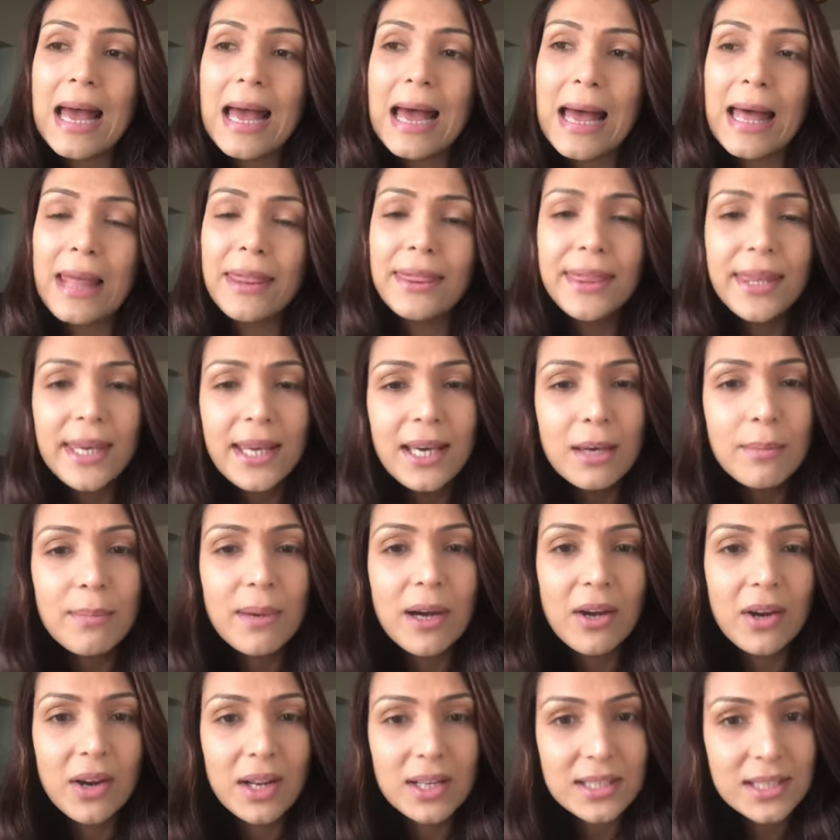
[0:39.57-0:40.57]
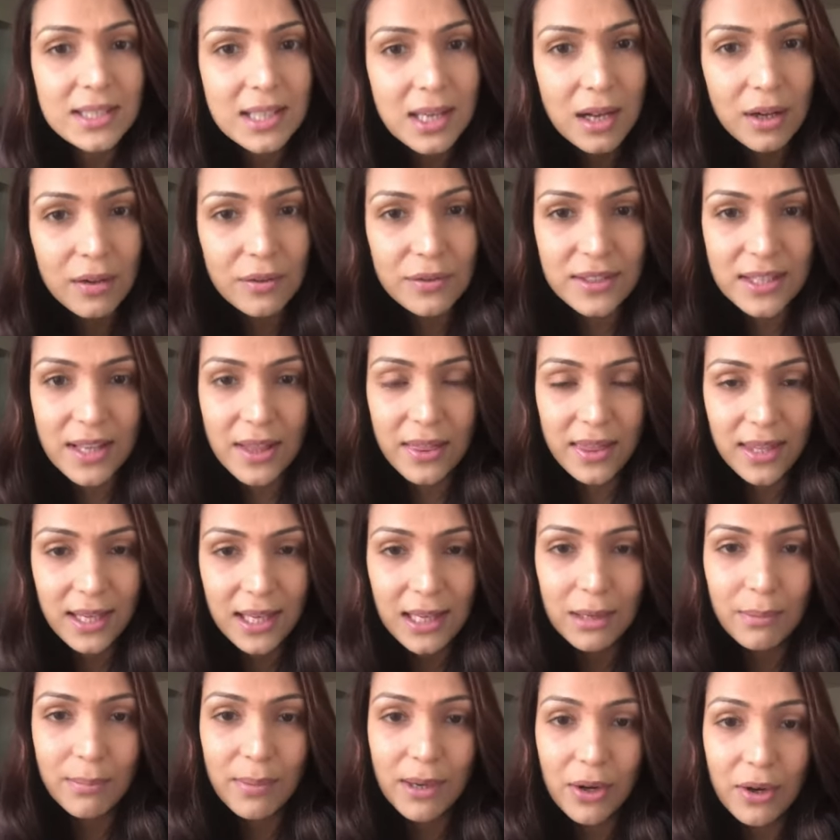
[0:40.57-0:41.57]
and think about ourselves and
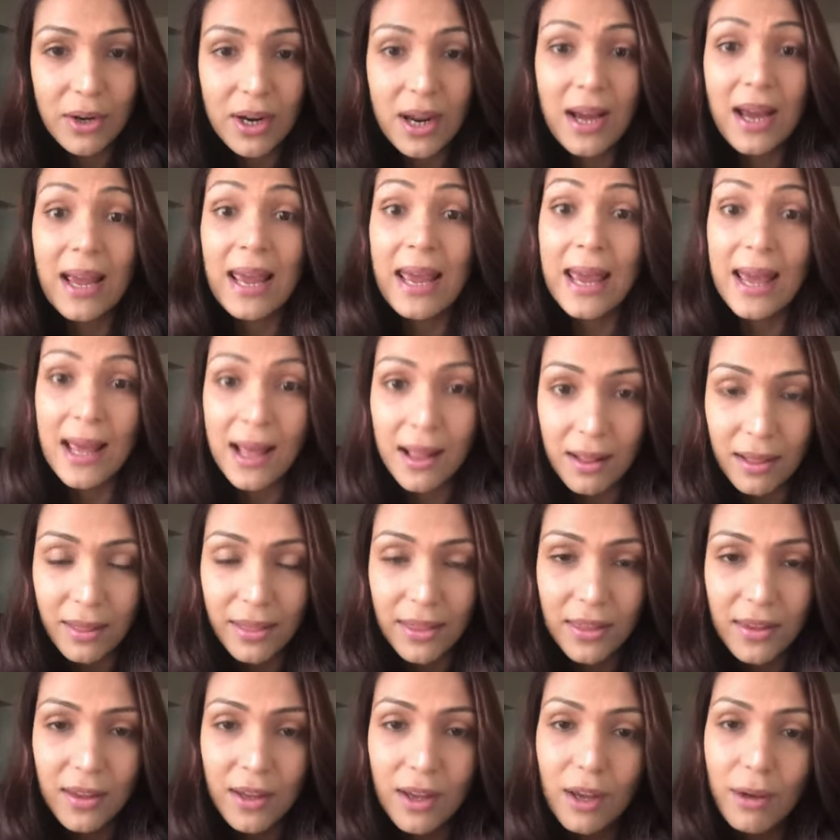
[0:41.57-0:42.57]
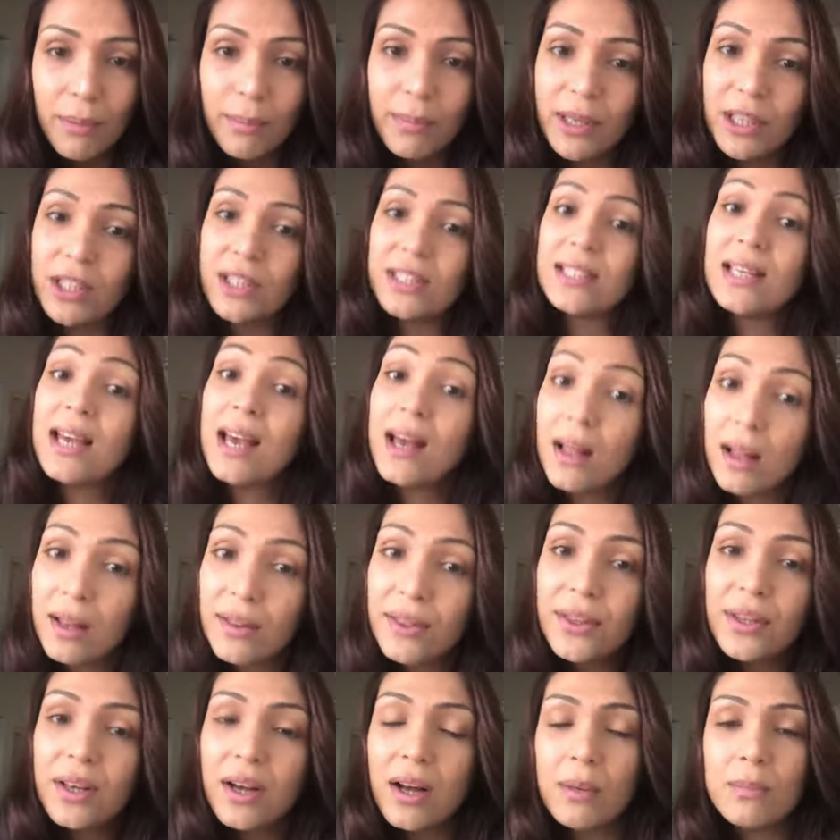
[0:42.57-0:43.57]
think about our health, because
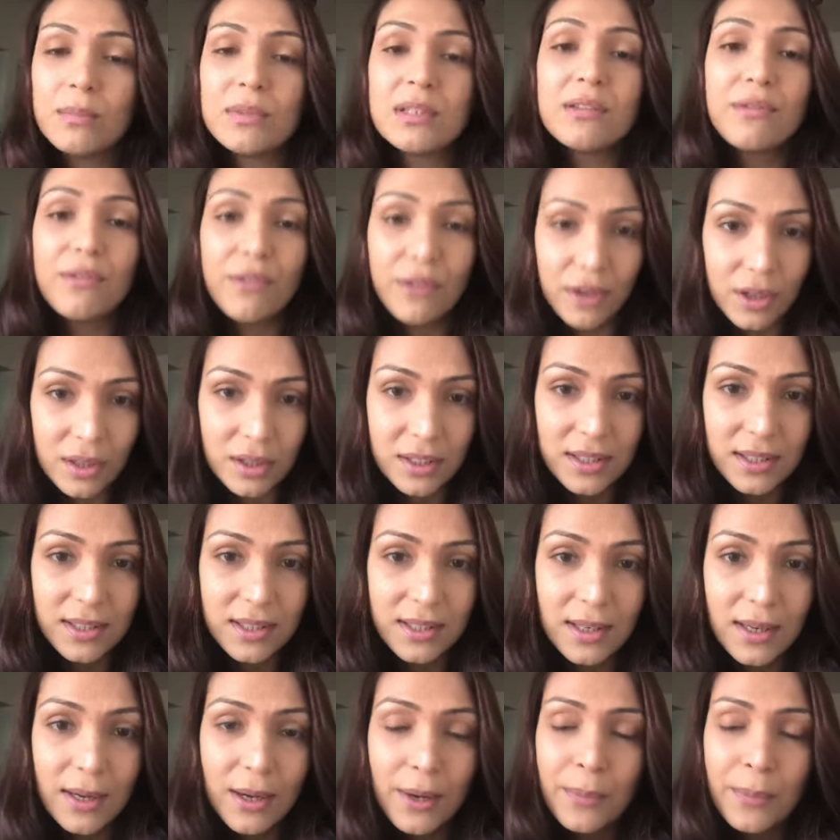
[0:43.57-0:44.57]
health comes first.